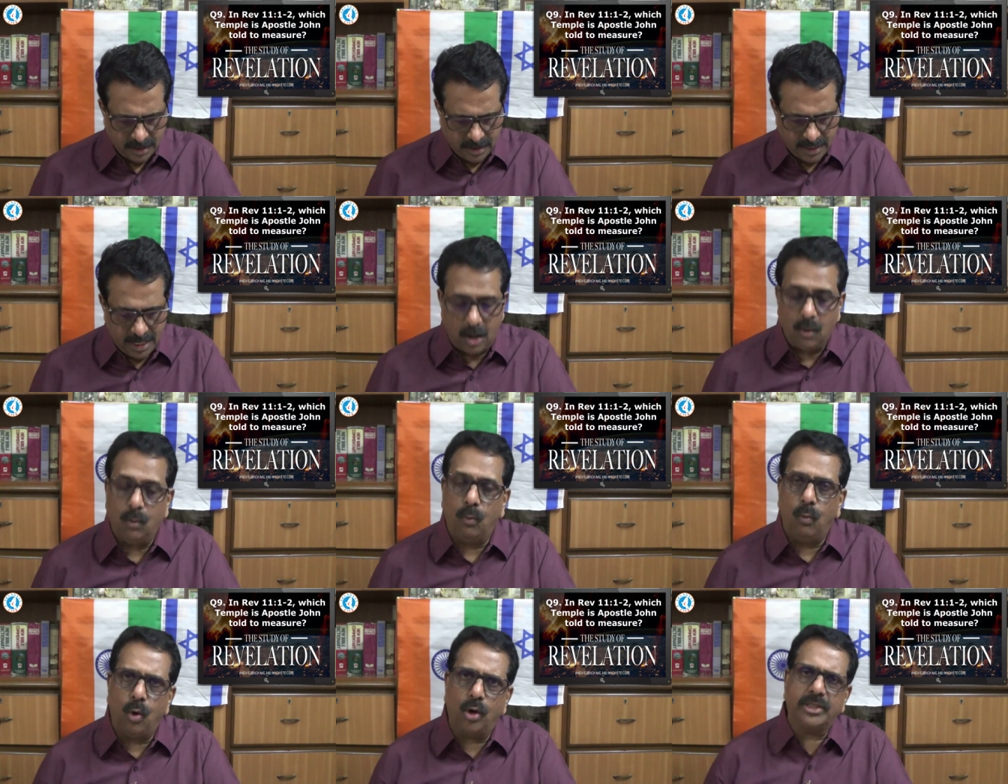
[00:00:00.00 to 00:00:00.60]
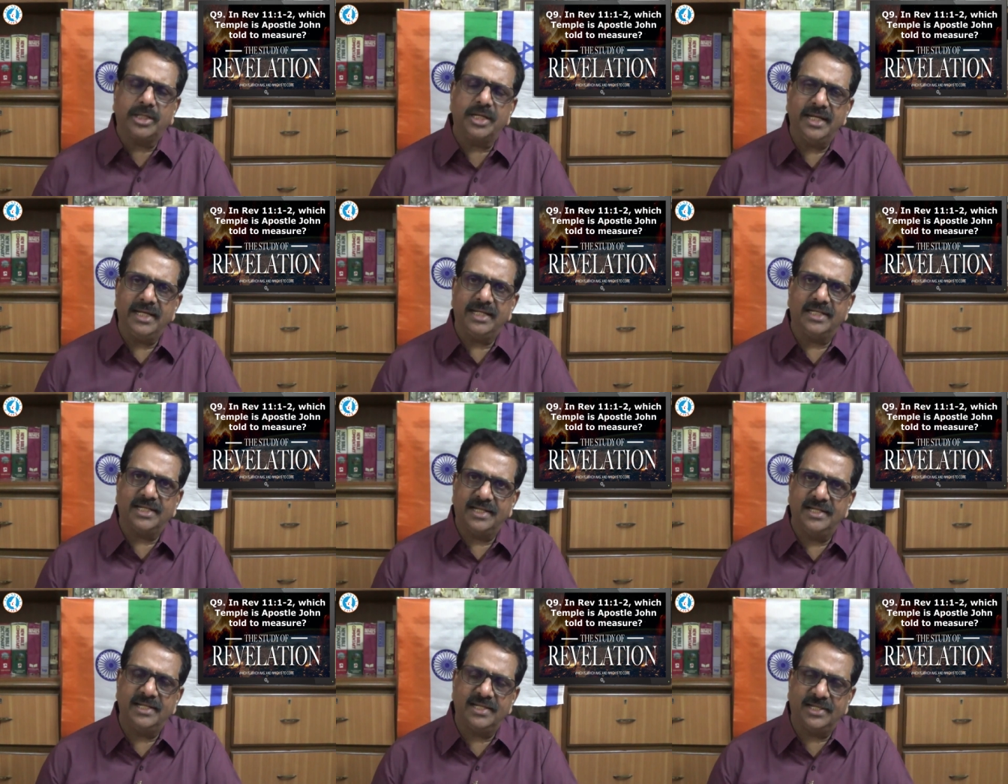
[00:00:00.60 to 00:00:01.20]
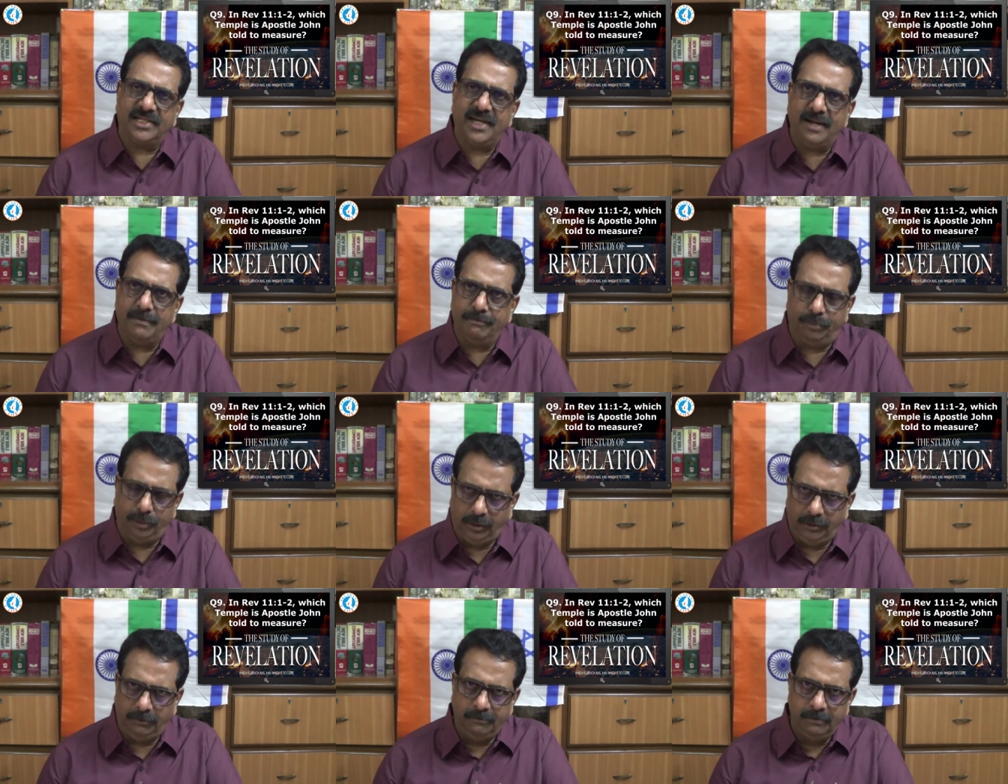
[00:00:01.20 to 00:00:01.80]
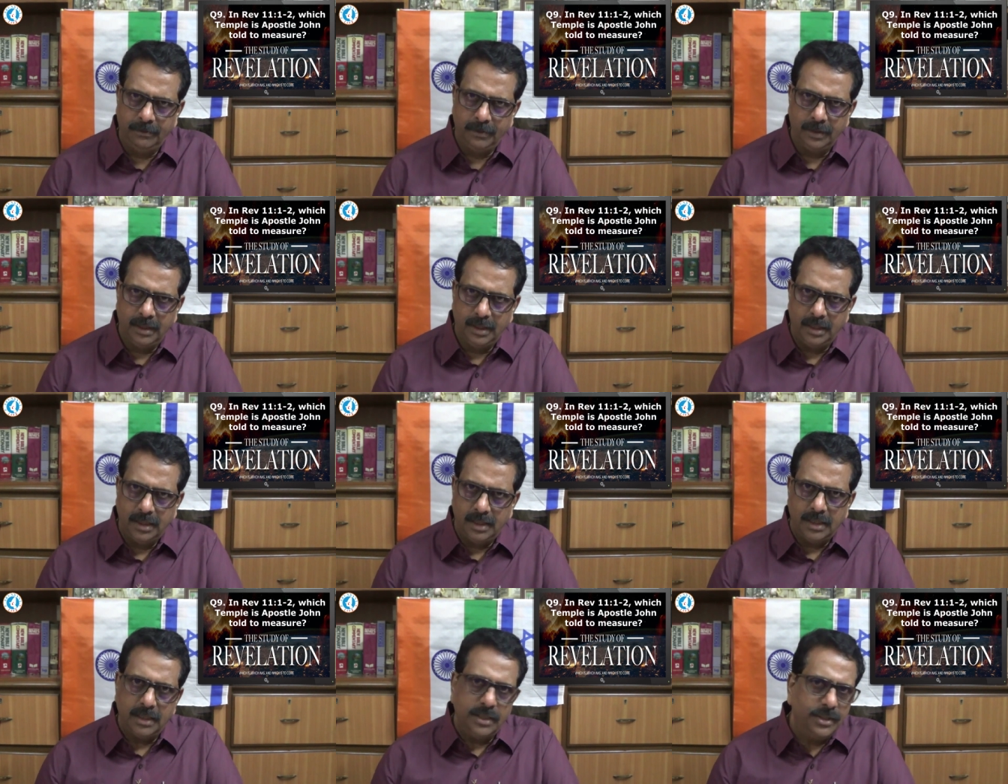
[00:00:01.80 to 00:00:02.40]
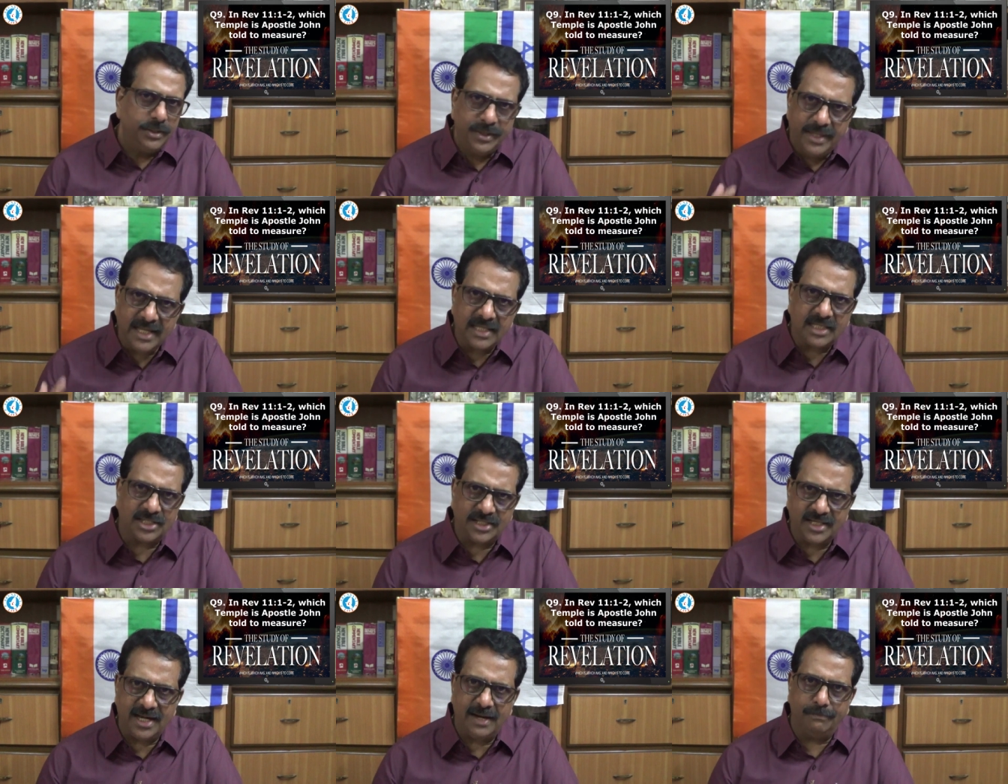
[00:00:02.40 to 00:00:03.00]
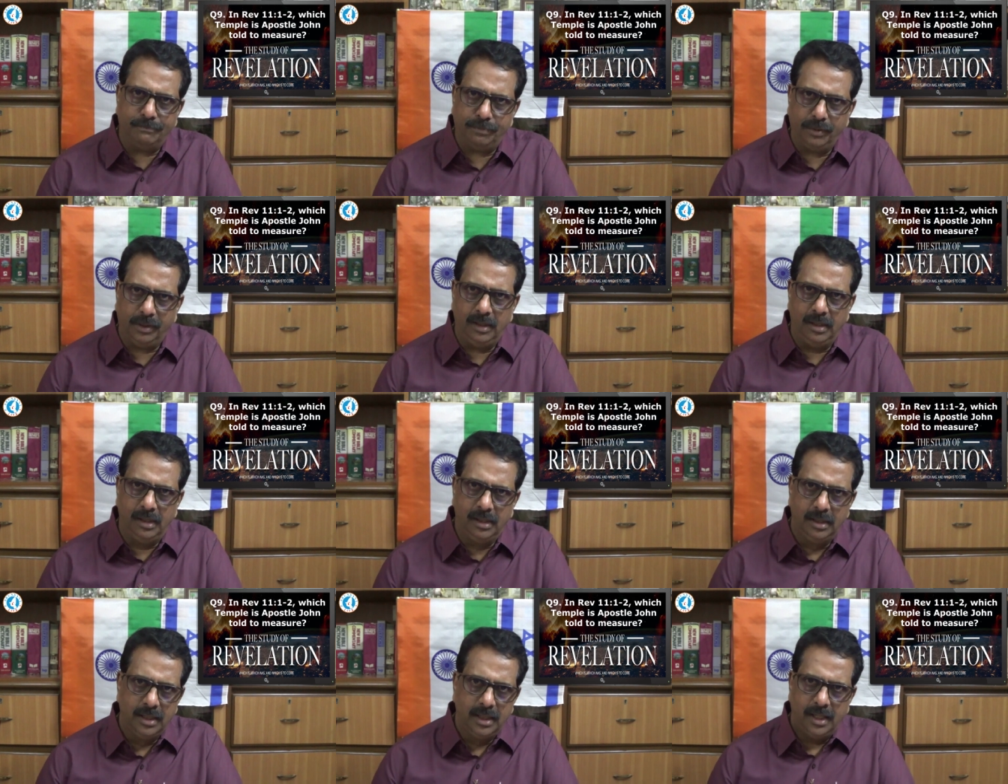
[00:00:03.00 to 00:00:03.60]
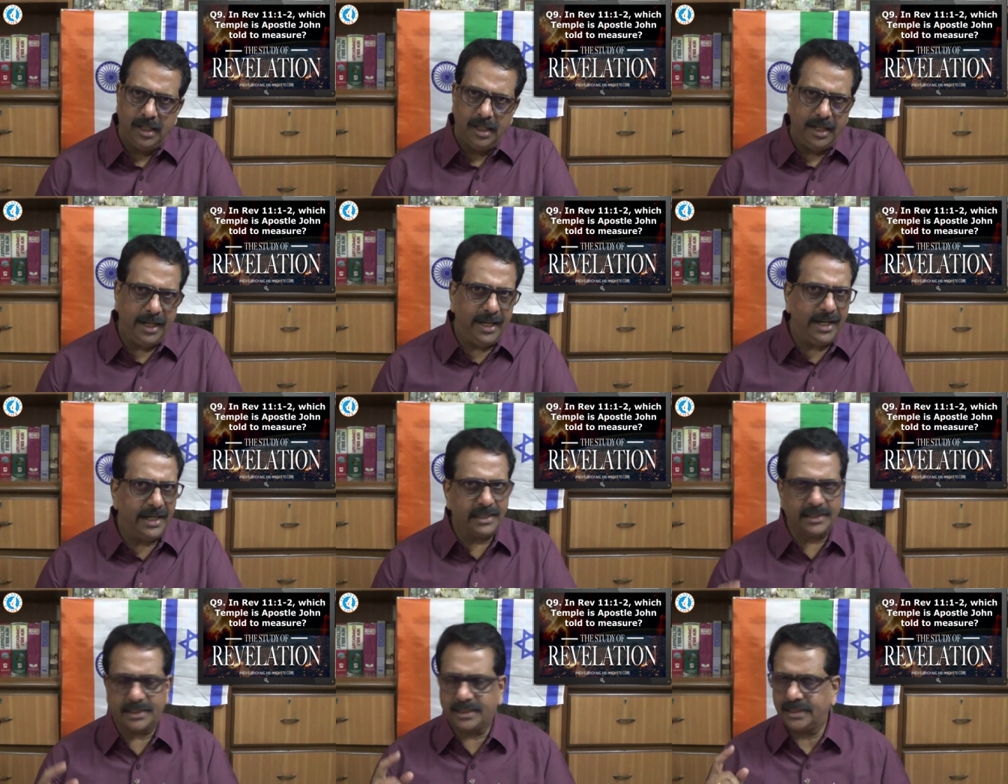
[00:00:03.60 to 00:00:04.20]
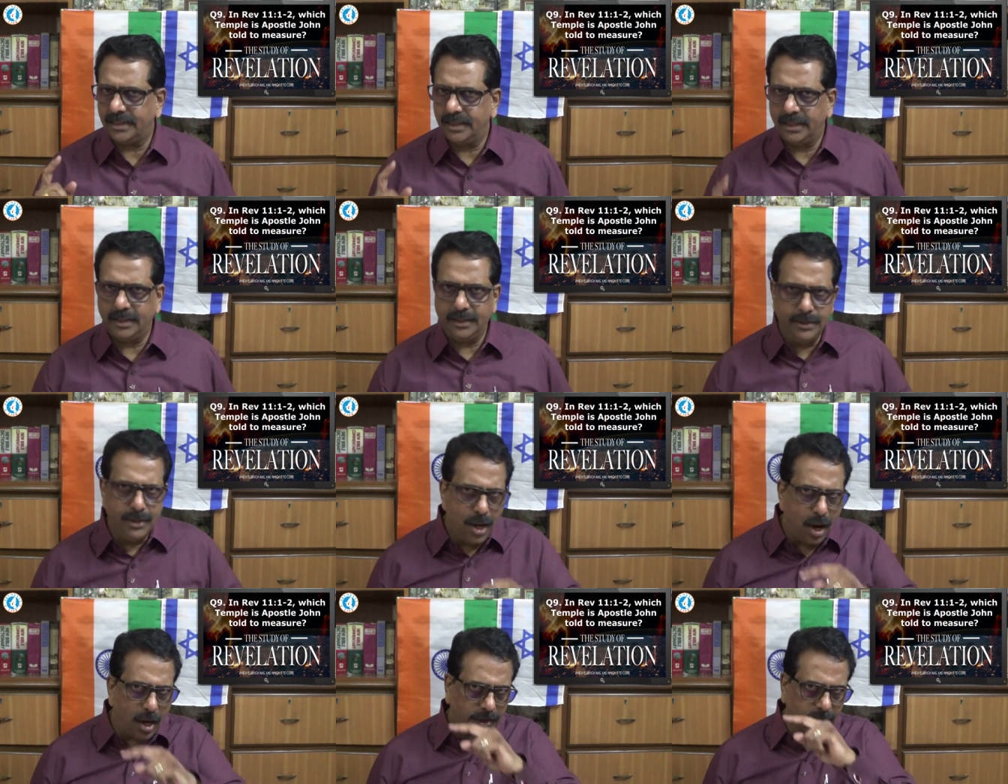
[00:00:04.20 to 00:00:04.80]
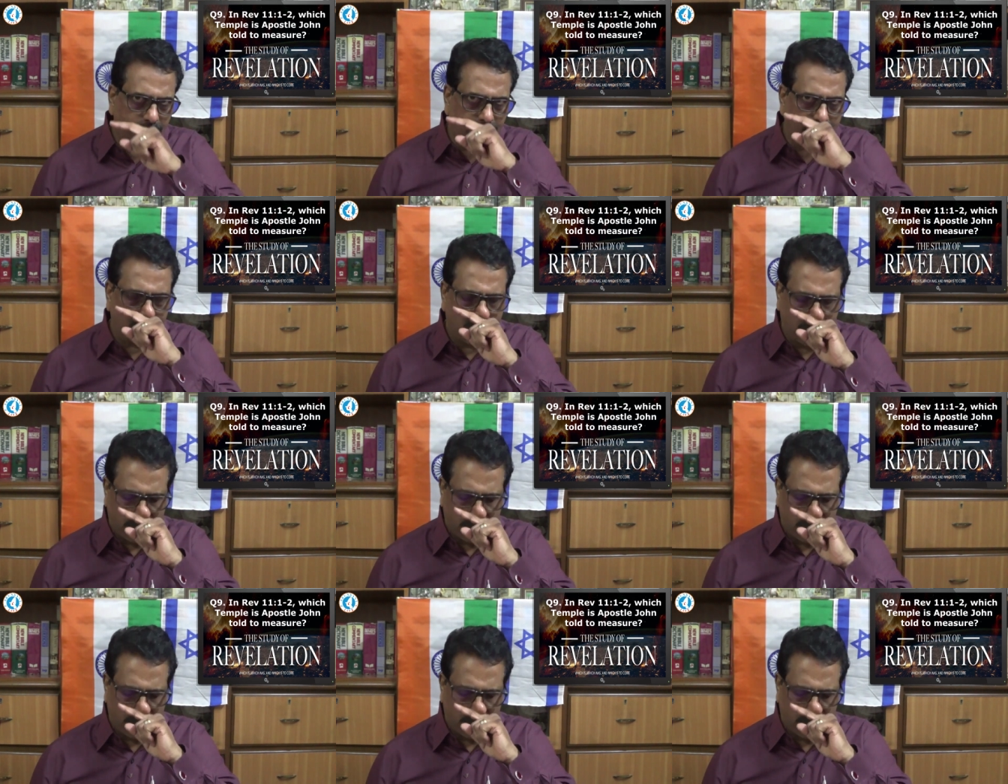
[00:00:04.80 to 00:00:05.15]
Now what is this temple? This temple is not